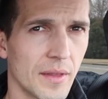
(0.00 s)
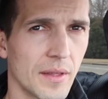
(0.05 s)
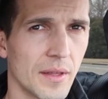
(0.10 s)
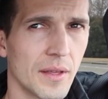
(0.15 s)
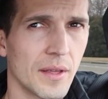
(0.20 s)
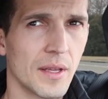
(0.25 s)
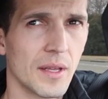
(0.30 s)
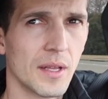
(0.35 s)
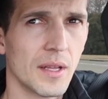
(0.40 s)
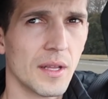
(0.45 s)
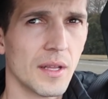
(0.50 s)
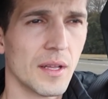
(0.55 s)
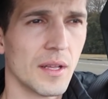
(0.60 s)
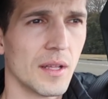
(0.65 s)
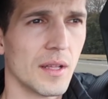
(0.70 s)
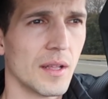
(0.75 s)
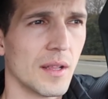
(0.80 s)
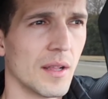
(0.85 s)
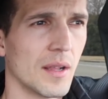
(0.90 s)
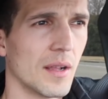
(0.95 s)

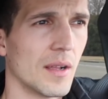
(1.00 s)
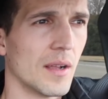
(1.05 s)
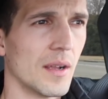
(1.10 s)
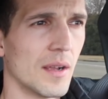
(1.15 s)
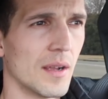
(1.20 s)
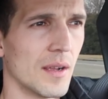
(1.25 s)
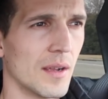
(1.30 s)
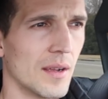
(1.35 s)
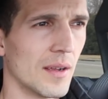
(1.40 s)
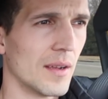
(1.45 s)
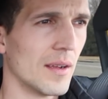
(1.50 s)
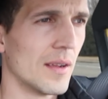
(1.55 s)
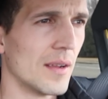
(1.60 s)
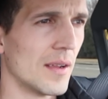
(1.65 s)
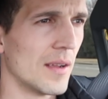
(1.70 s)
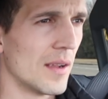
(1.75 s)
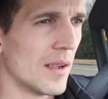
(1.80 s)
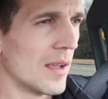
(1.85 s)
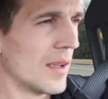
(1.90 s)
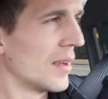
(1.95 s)

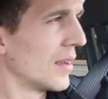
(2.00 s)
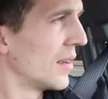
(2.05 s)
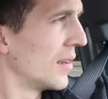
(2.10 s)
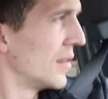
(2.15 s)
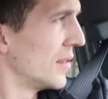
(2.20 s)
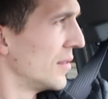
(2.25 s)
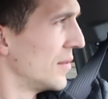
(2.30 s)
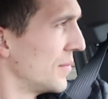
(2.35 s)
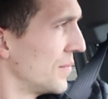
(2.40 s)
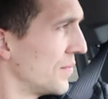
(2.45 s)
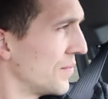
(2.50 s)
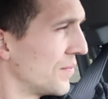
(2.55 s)
(silent)